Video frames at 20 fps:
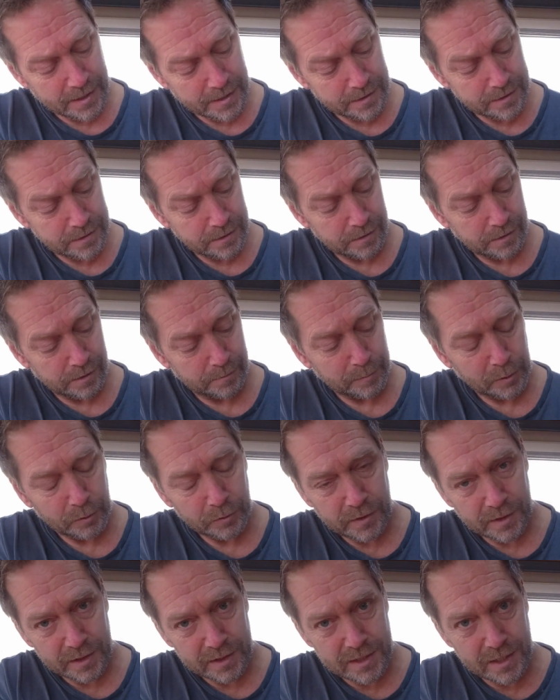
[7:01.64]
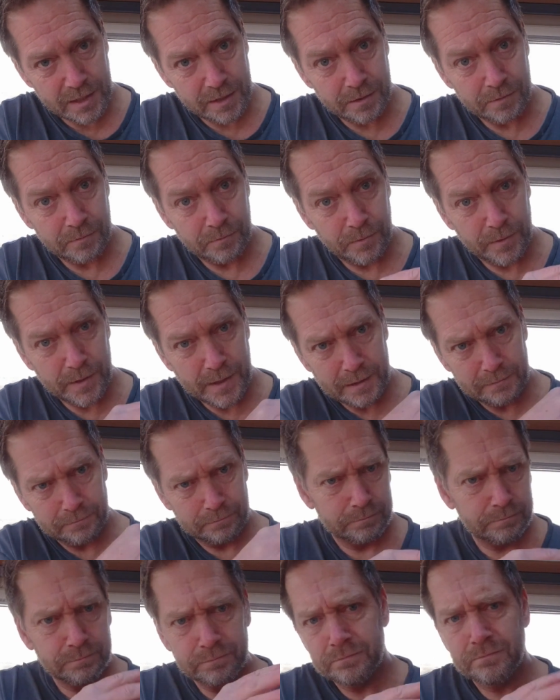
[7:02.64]
end and plug things in without
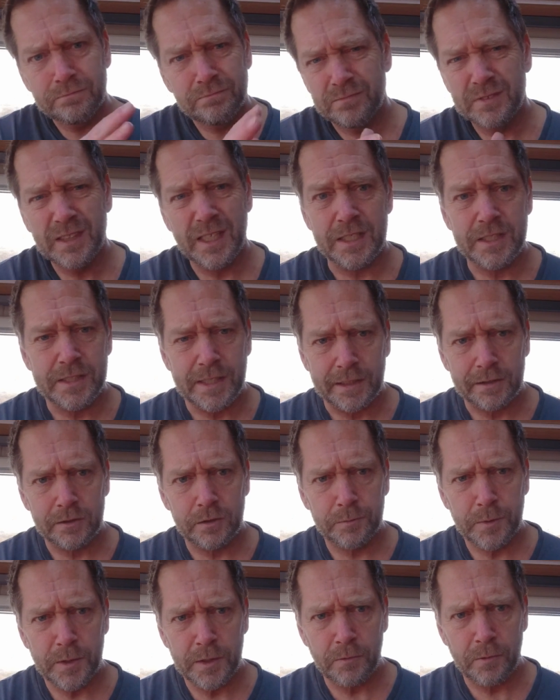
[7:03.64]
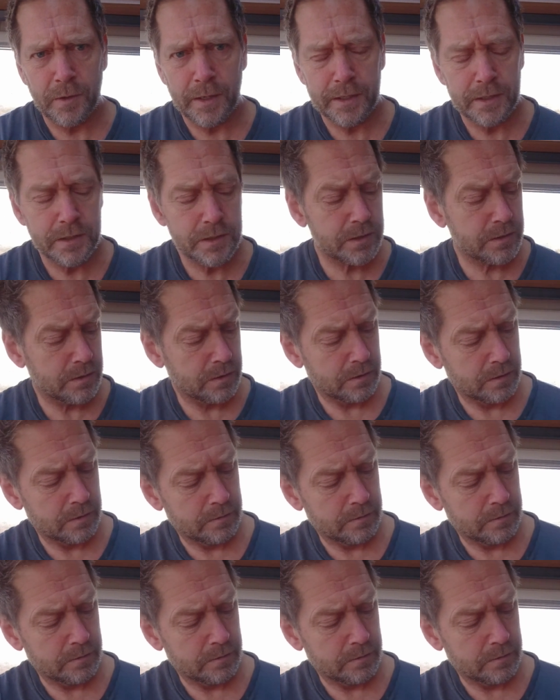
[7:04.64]
getting tangled up in the wires.